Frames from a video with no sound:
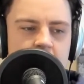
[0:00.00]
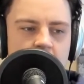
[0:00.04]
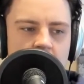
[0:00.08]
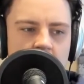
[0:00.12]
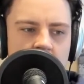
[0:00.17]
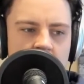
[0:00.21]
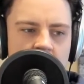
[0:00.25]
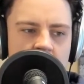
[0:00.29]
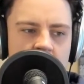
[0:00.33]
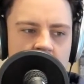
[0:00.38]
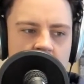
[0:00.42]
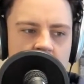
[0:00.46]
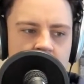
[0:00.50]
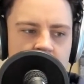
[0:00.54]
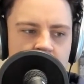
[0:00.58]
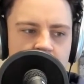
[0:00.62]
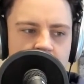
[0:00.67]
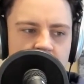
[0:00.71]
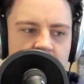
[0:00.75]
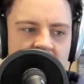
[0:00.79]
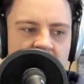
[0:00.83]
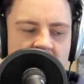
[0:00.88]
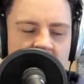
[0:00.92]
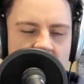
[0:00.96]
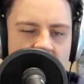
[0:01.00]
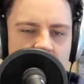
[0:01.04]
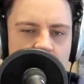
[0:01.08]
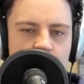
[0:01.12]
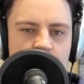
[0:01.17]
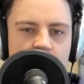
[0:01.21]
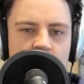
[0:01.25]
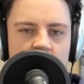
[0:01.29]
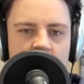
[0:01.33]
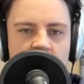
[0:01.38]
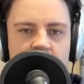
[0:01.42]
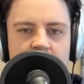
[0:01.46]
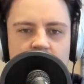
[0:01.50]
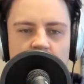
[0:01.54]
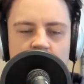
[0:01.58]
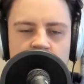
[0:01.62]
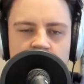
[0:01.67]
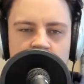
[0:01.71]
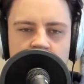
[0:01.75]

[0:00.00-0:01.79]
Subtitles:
But now I've